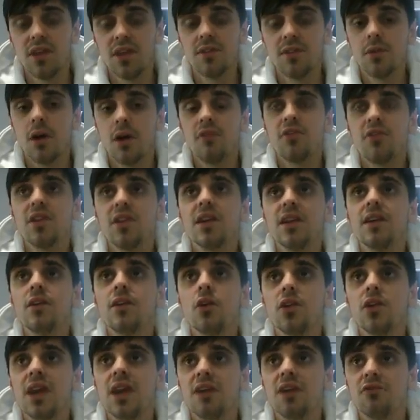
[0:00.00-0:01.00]
I think
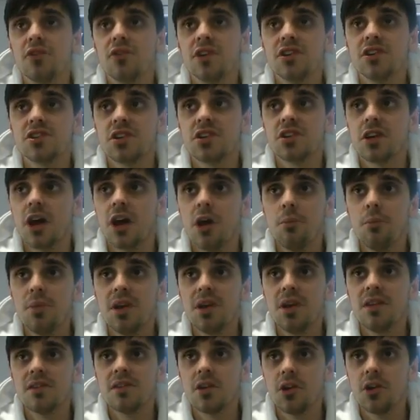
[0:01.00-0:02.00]
on average the
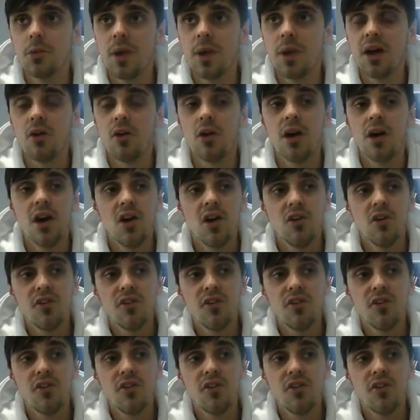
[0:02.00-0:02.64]
company's got about